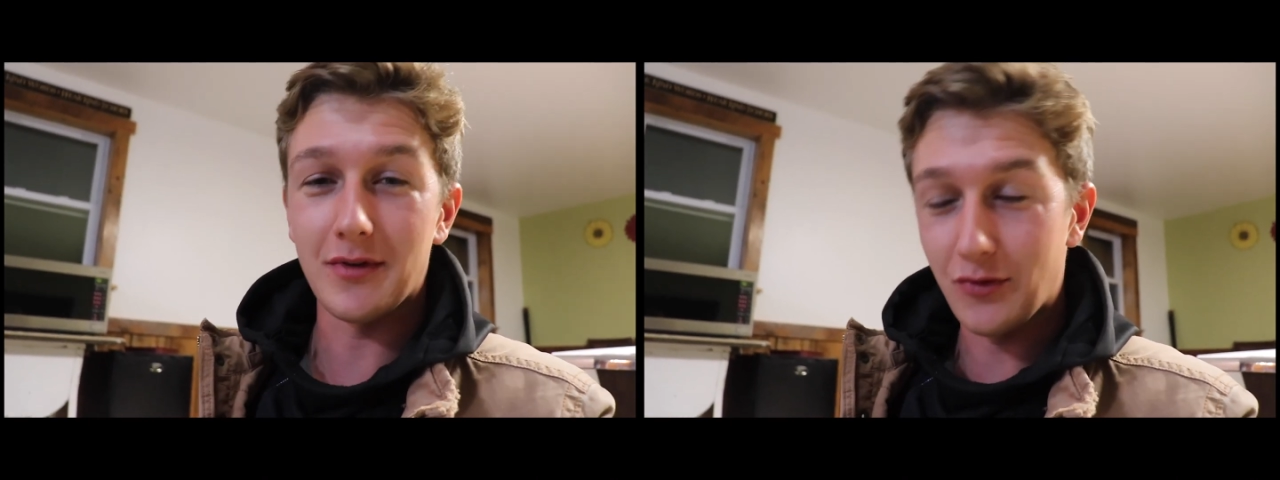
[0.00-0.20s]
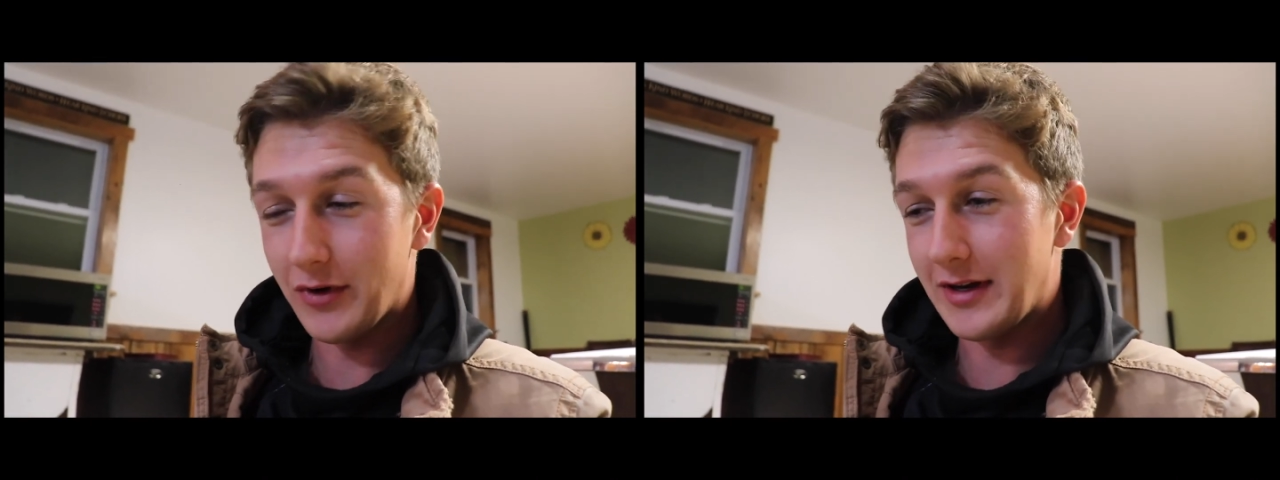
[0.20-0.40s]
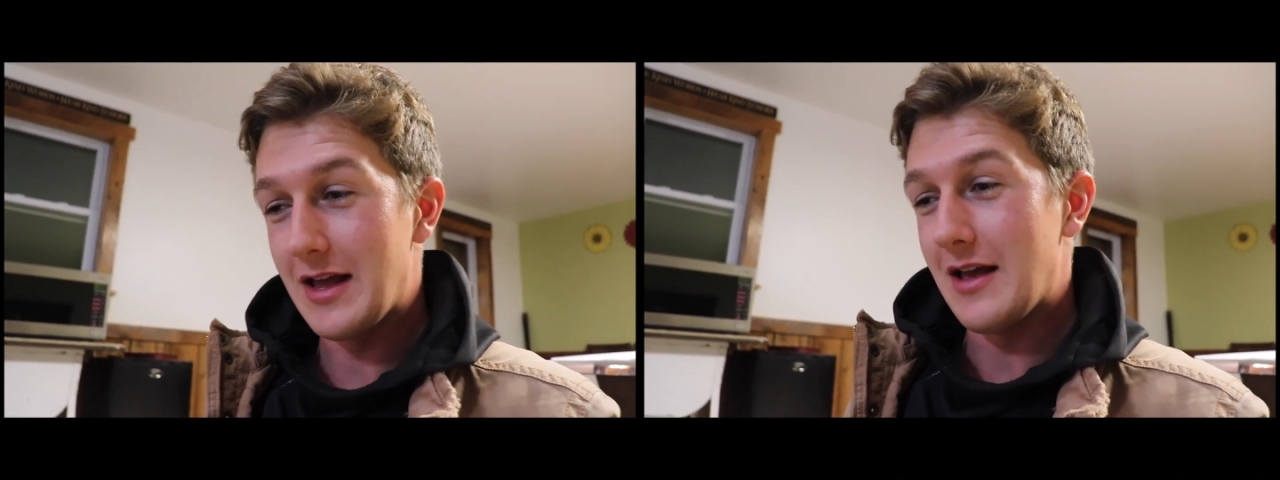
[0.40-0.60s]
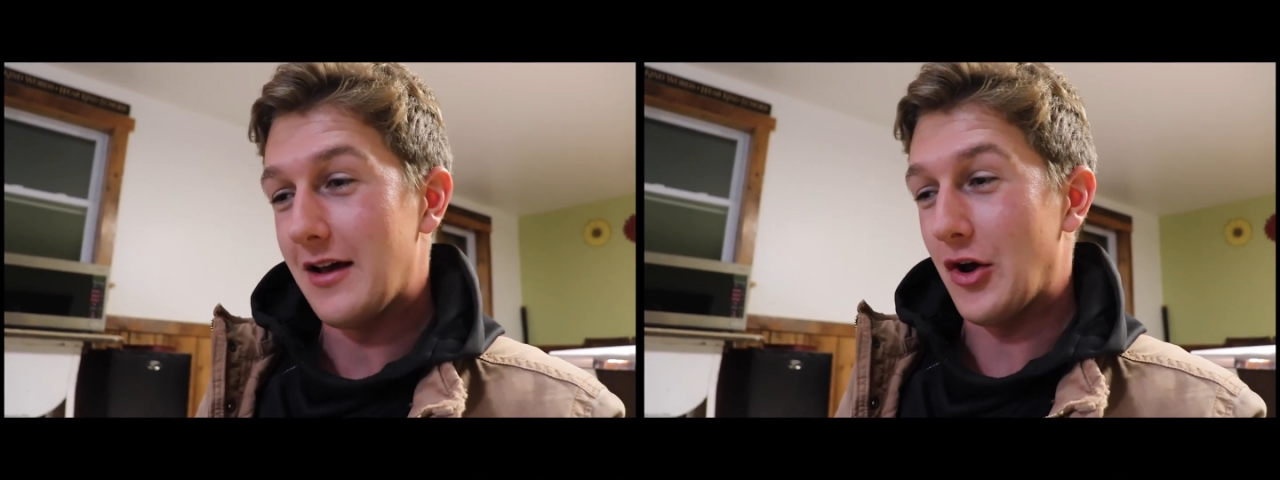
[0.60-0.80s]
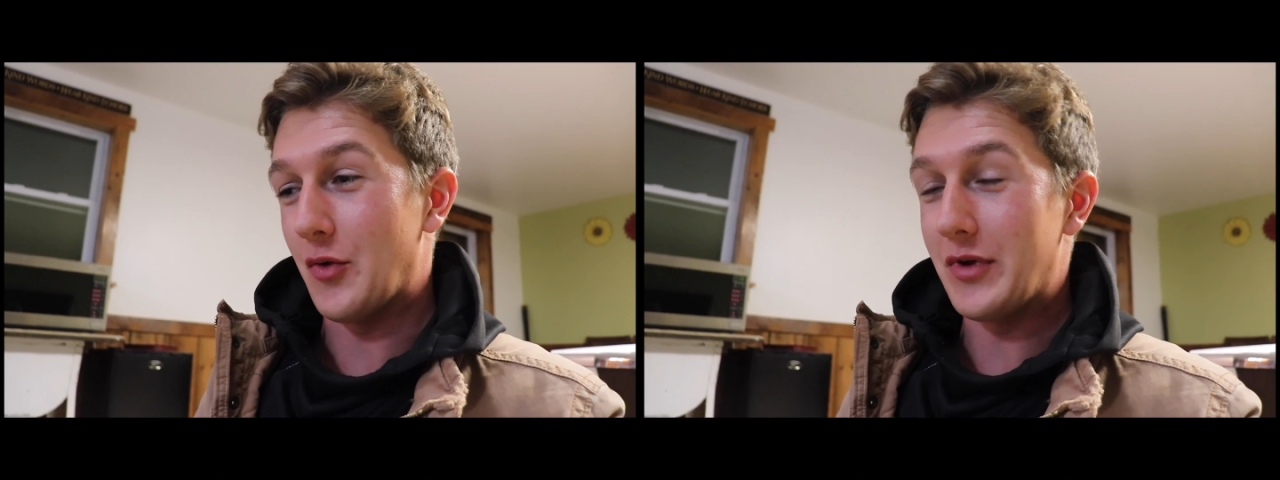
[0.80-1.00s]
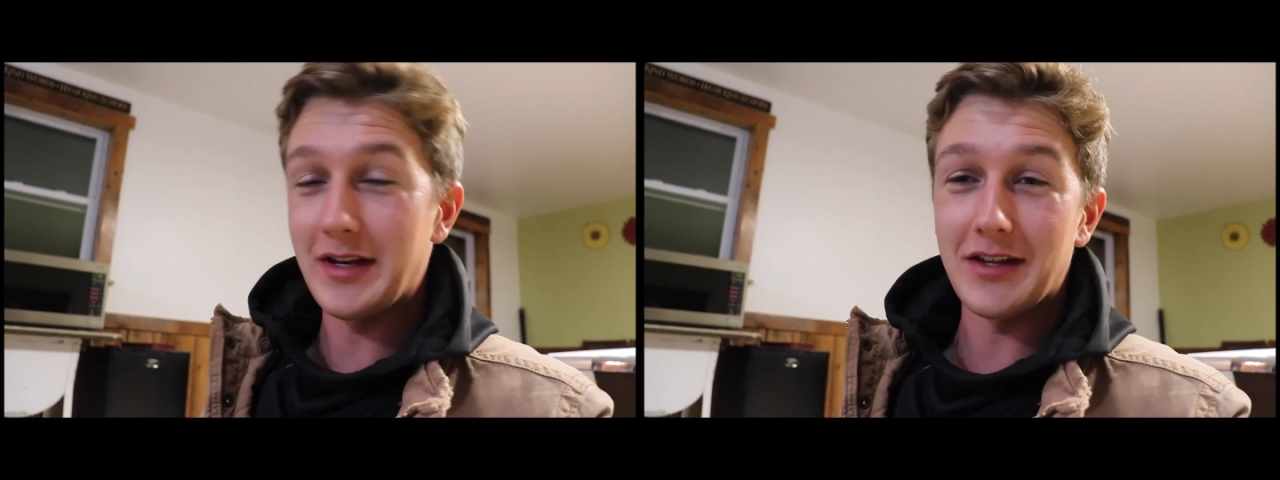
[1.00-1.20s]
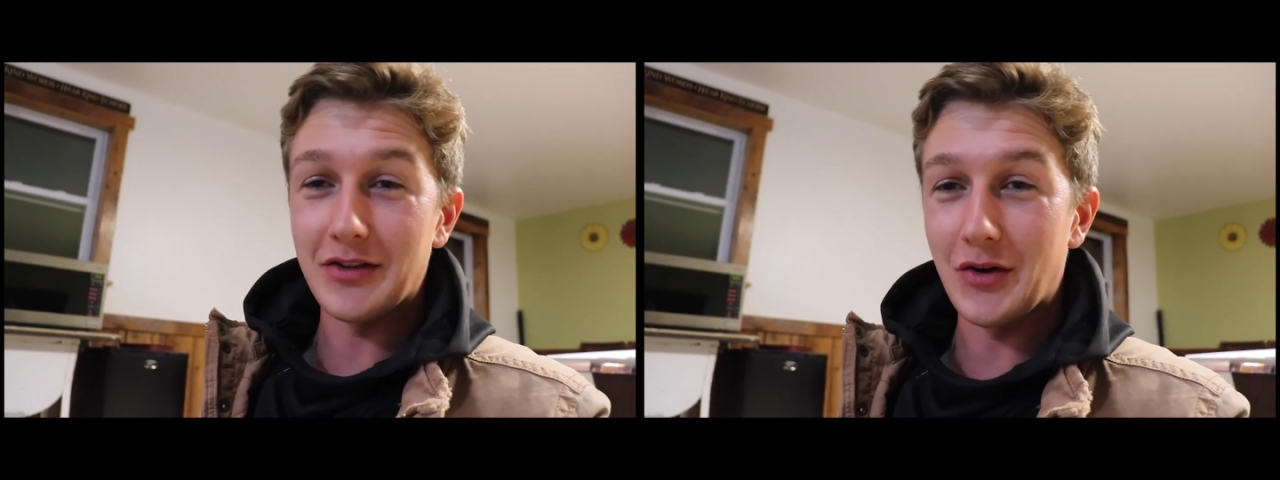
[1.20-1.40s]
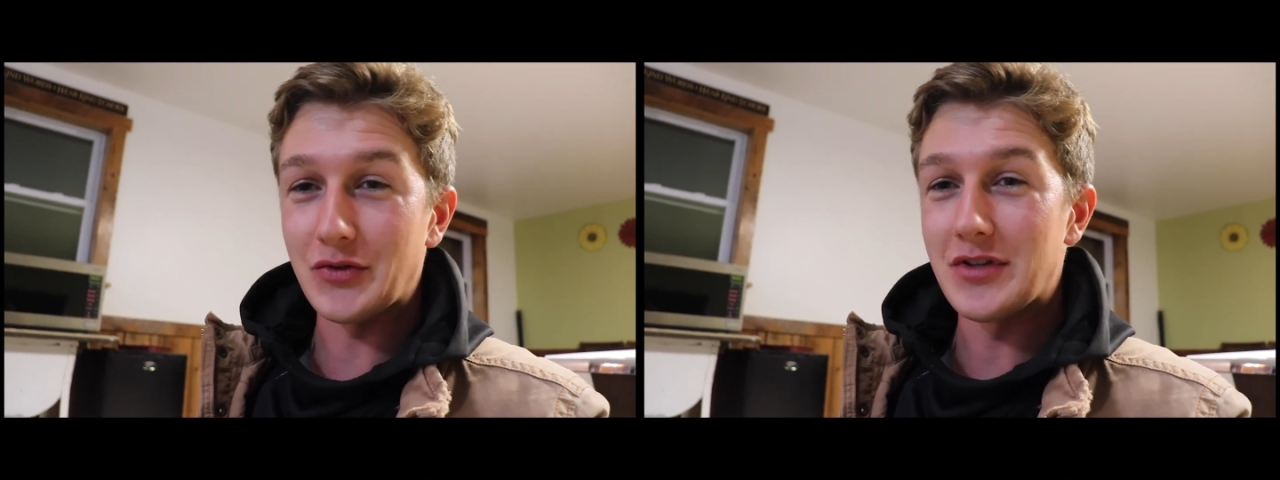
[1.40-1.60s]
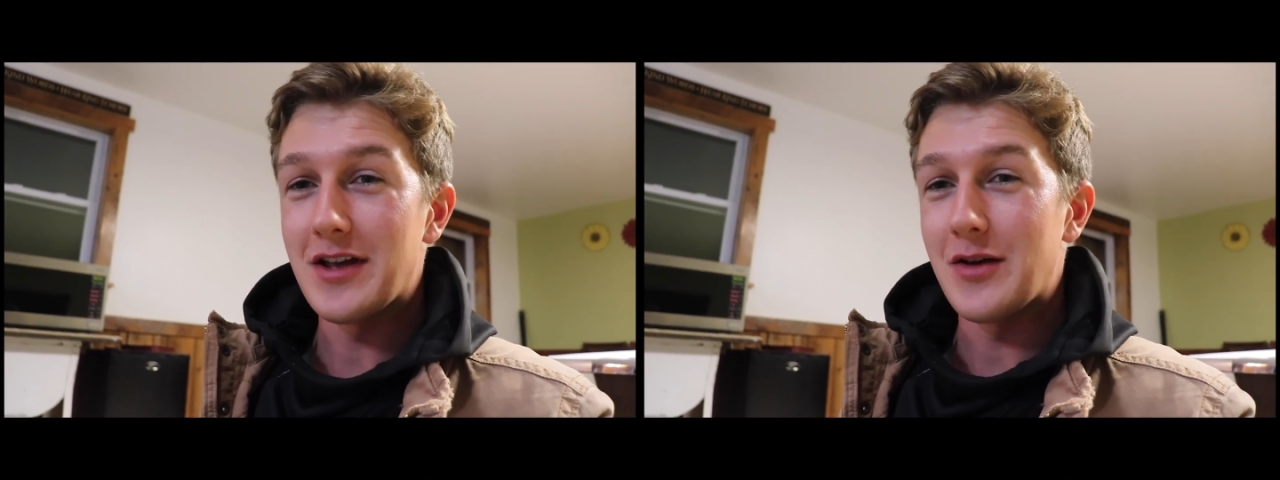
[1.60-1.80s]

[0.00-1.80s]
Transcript: avoid hitting those.